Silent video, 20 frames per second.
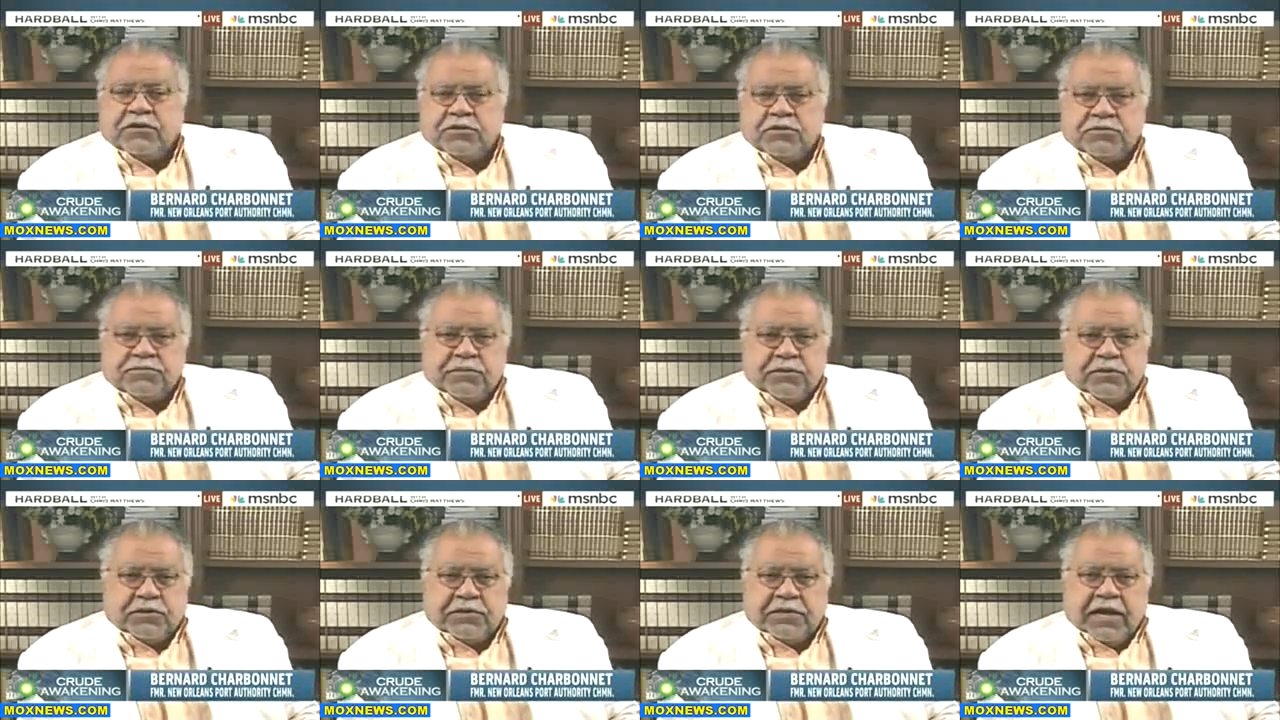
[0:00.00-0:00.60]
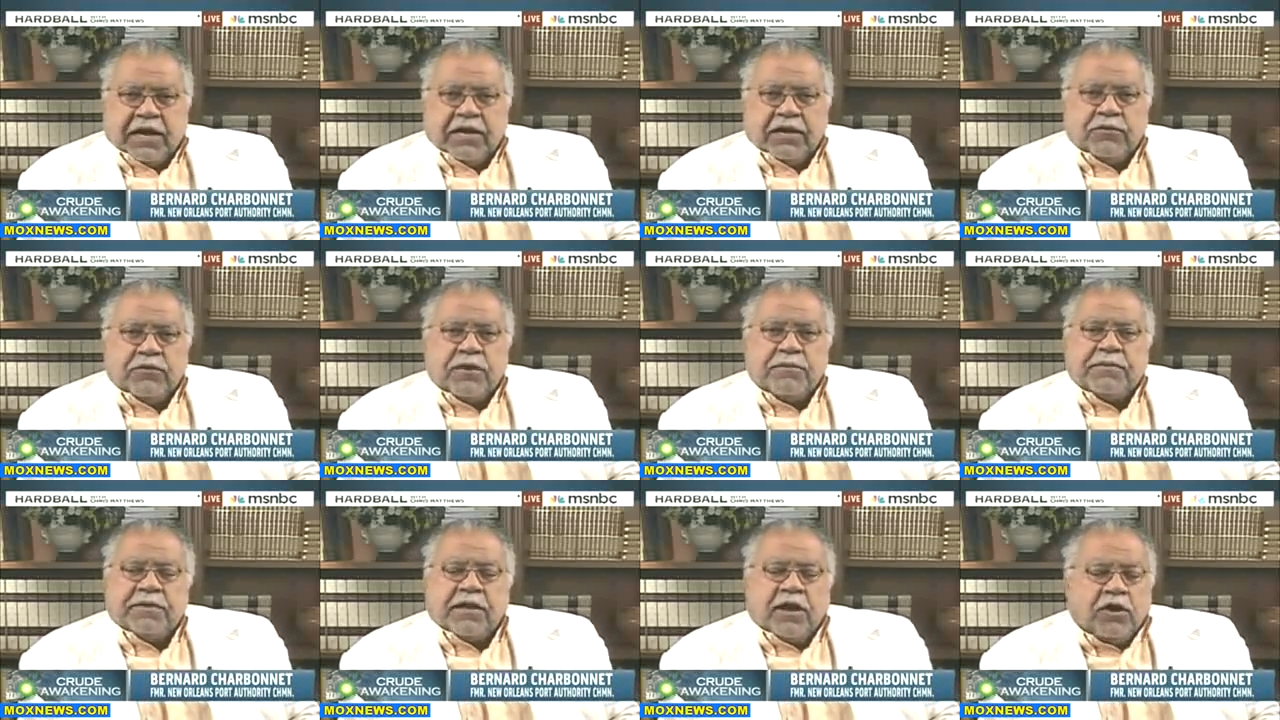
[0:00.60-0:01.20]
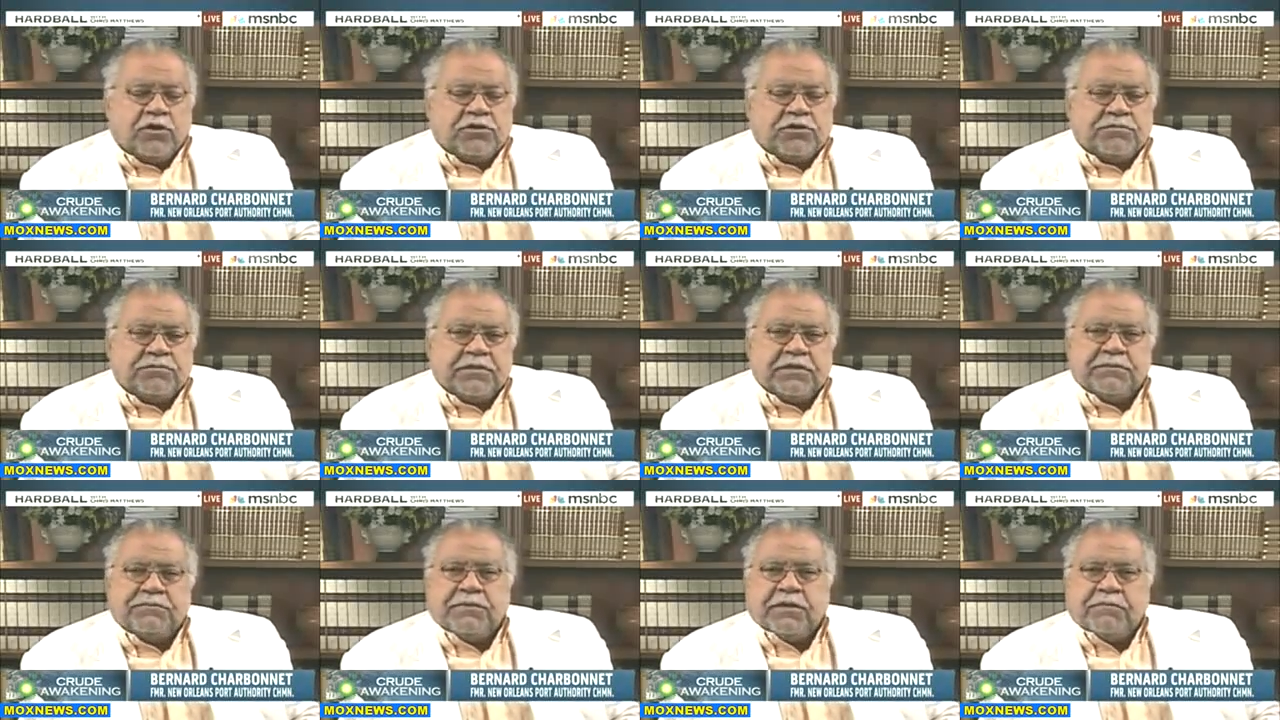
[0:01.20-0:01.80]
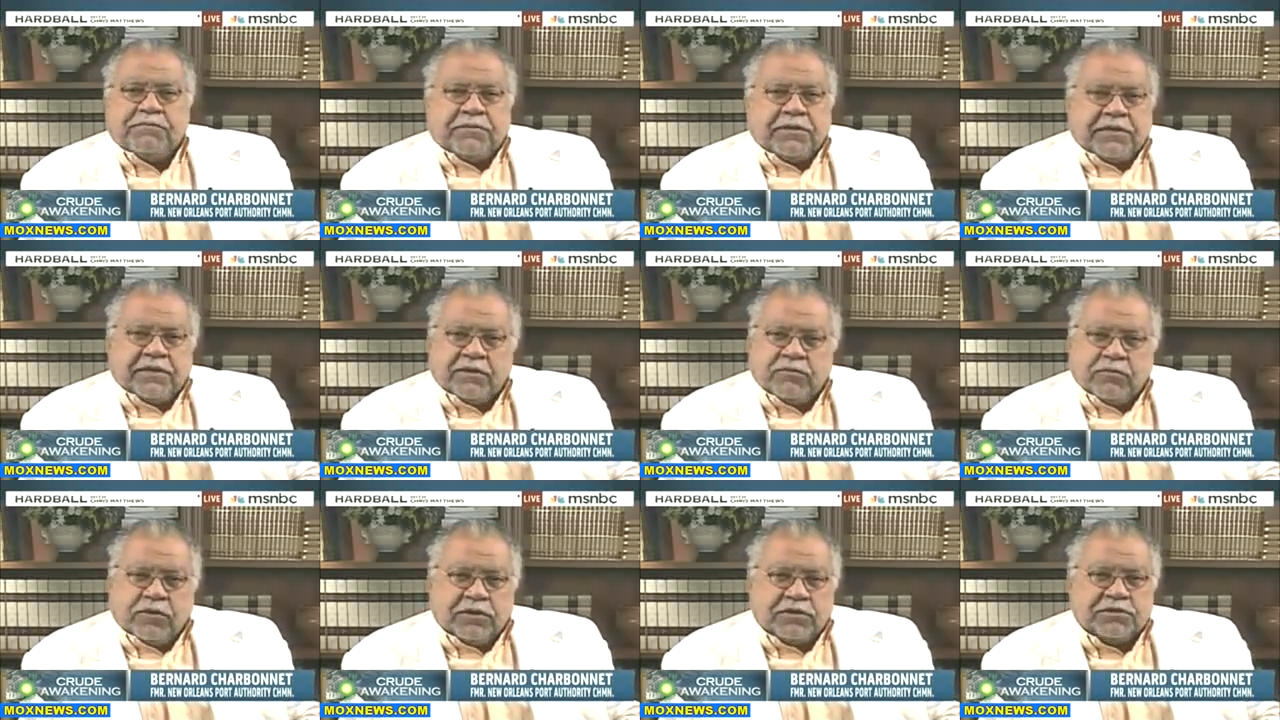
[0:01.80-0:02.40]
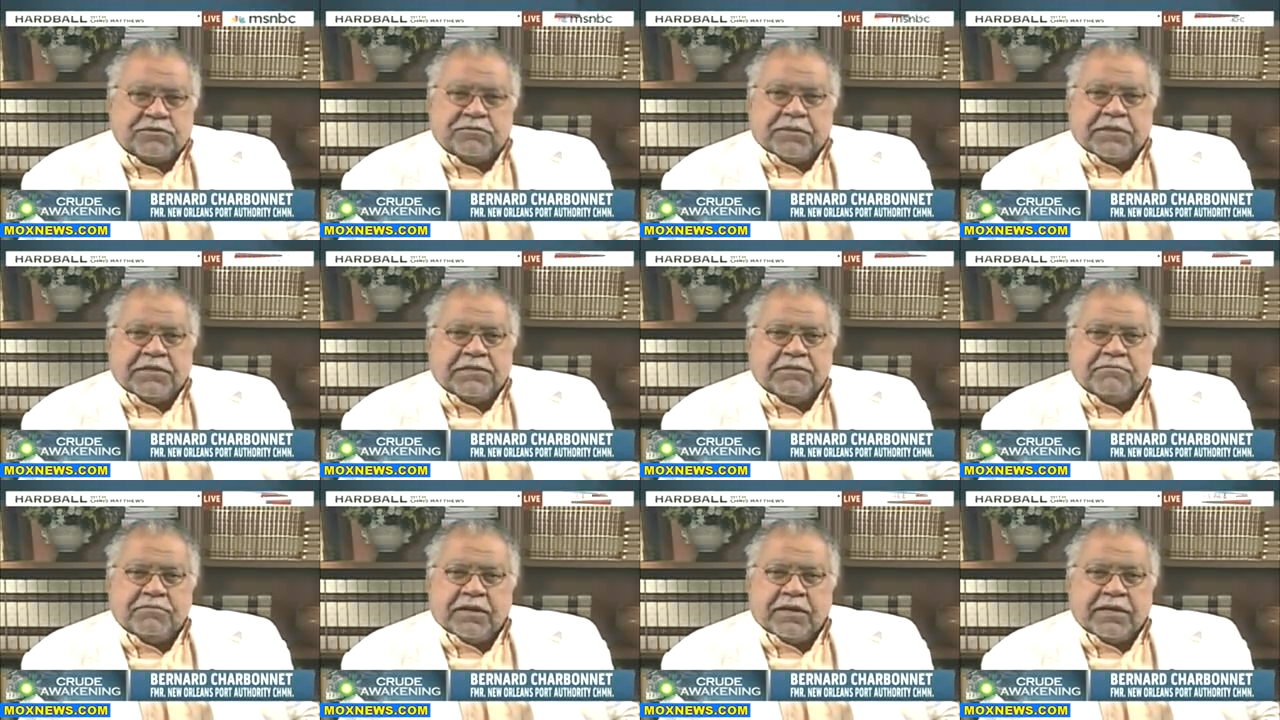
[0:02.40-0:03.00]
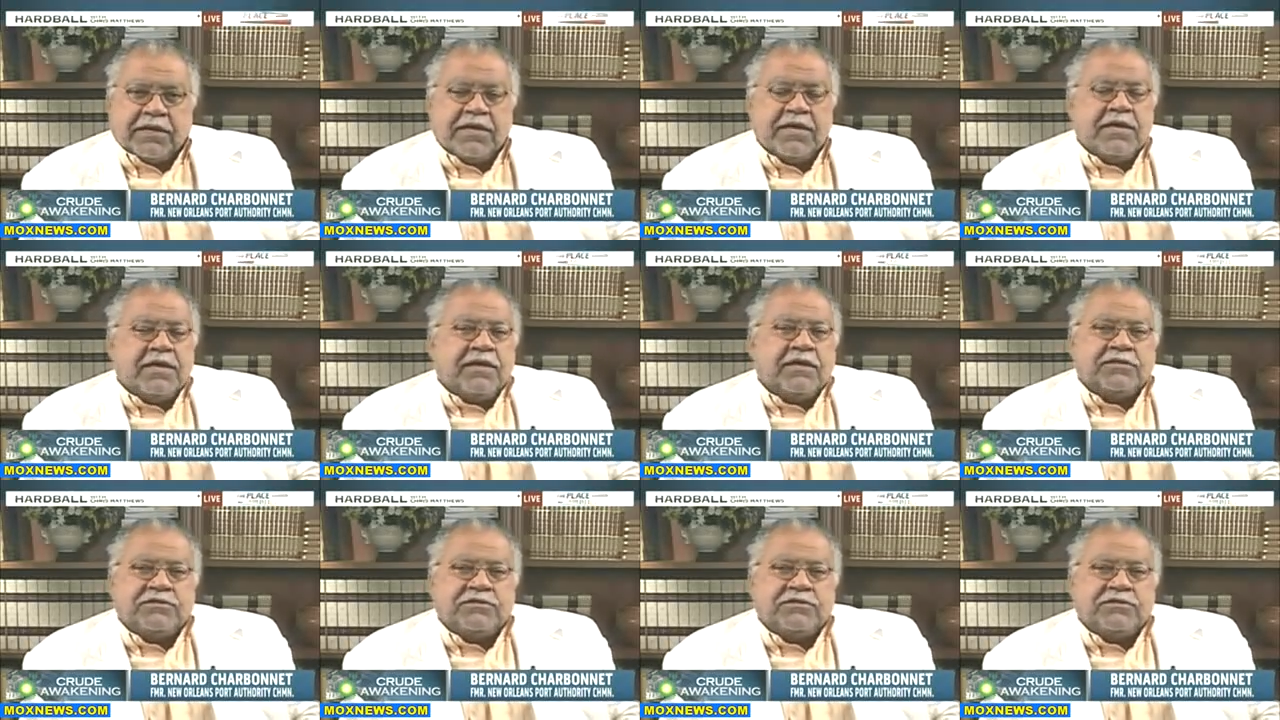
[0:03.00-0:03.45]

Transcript: good spirit kind of way. But ultimately, BP doesn't want to spend any money.